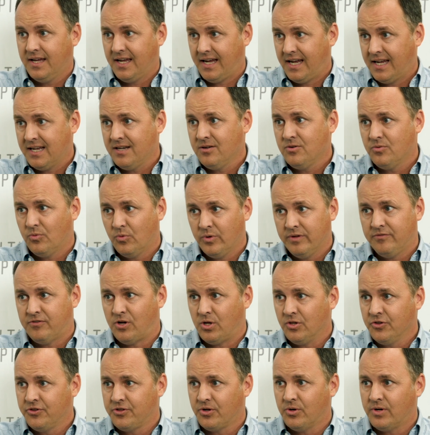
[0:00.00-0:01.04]
And we've
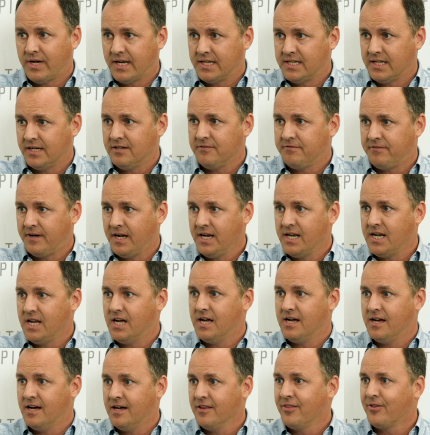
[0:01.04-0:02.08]
also identified
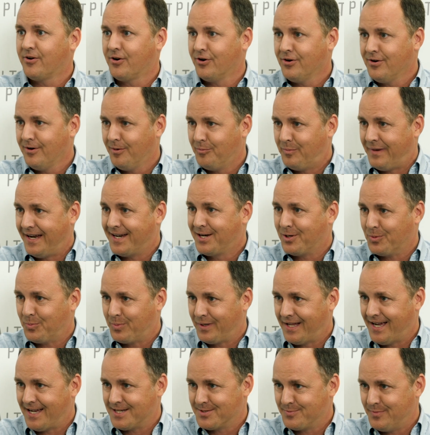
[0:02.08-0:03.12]
other
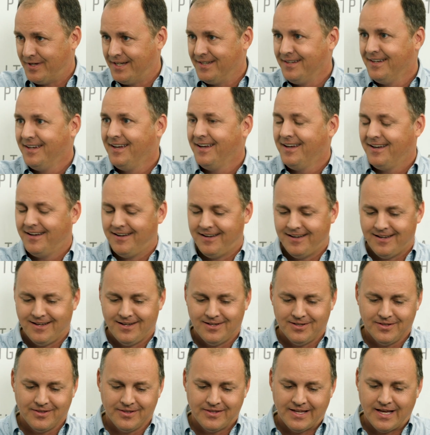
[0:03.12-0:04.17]
Mycoplasma
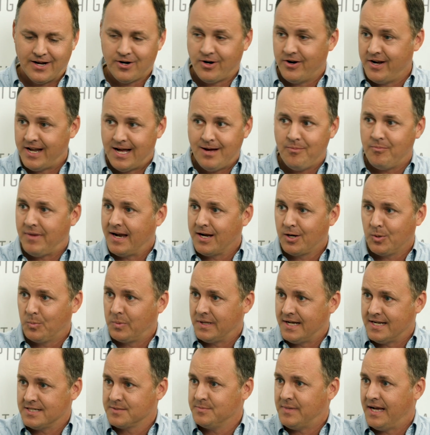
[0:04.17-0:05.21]
that are not
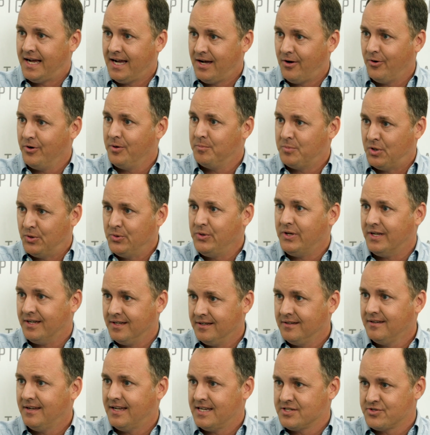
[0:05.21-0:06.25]
Mycoplasma
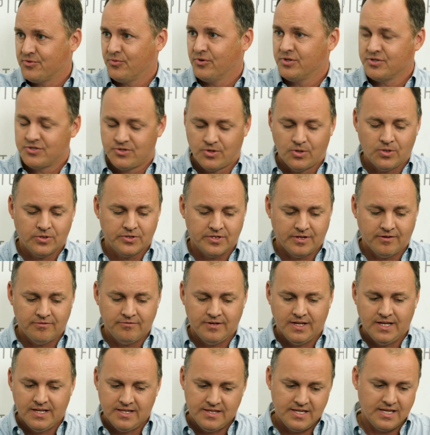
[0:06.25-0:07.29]
hyorhinis as a result of
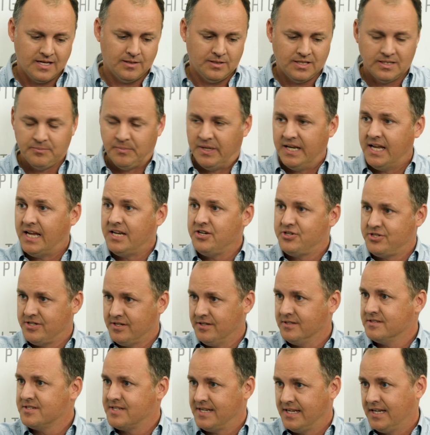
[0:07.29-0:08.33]
the
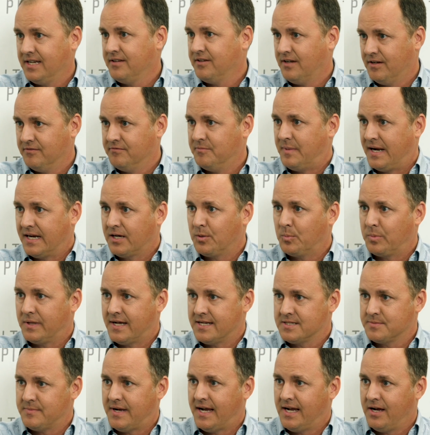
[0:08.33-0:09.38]
elimination, say, of
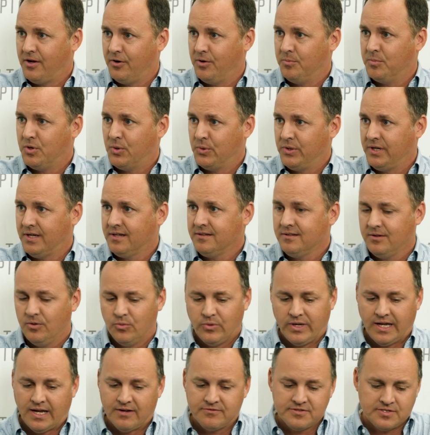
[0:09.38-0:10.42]
Mycoplasma hyorhinis.
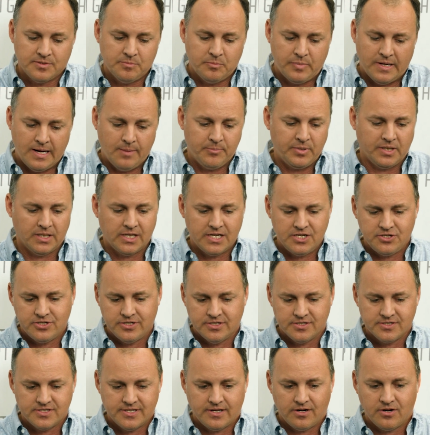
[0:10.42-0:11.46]
We have some
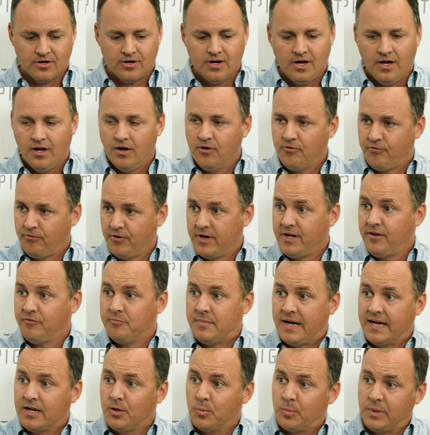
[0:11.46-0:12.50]
populations that are free of
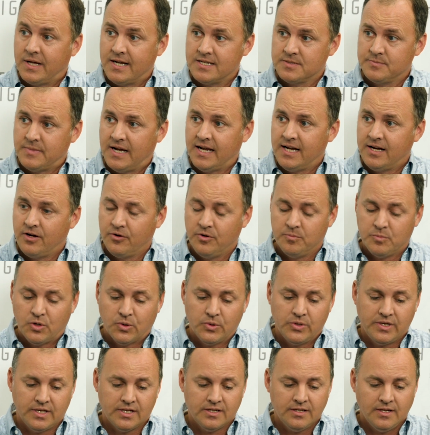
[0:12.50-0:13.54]
Mycoplasma
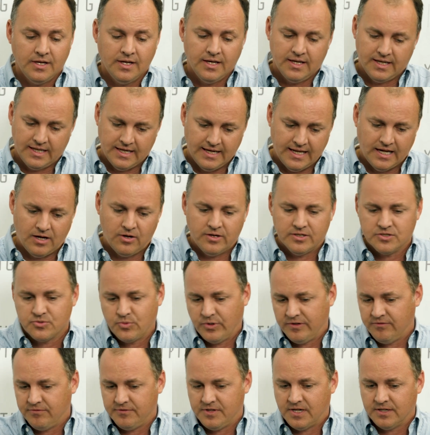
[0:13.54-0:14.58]
hyorhinis, and now as
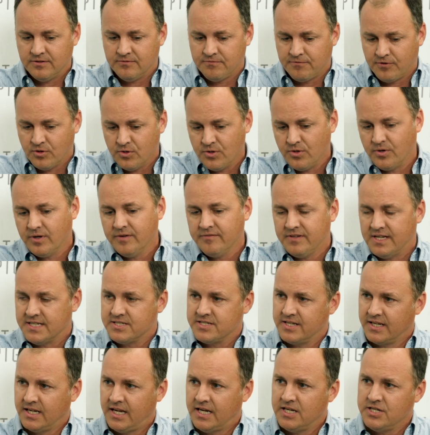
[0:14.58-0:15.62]
we've done further
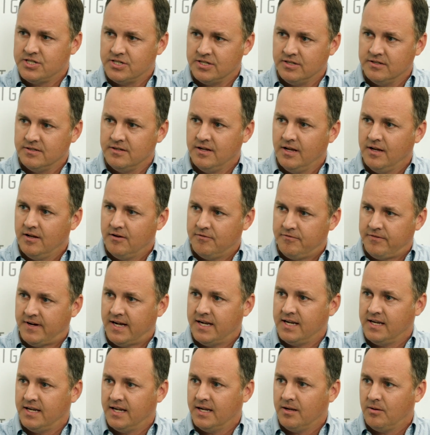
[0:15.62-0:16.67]
investigation,
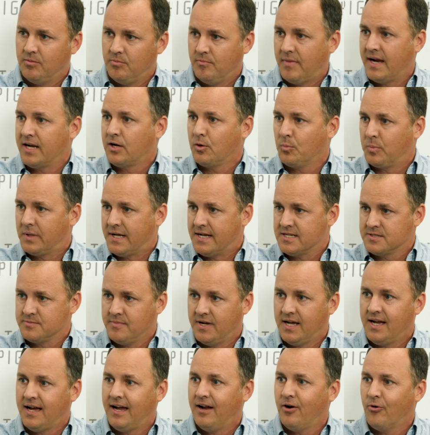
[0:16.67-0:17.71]
find a
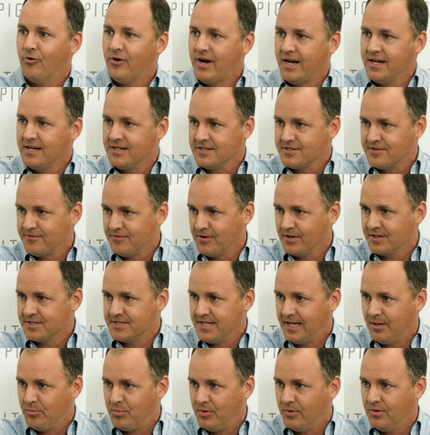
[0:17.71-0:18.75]
Mycoplasma hyorhinis, for
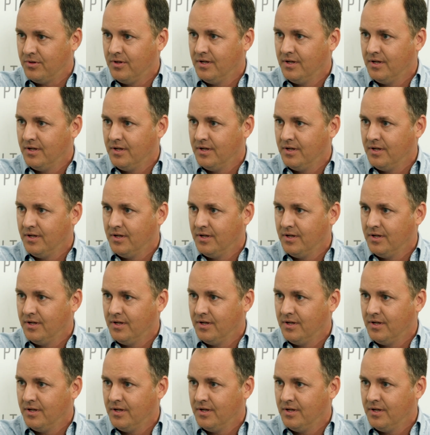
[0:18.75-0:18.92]
example.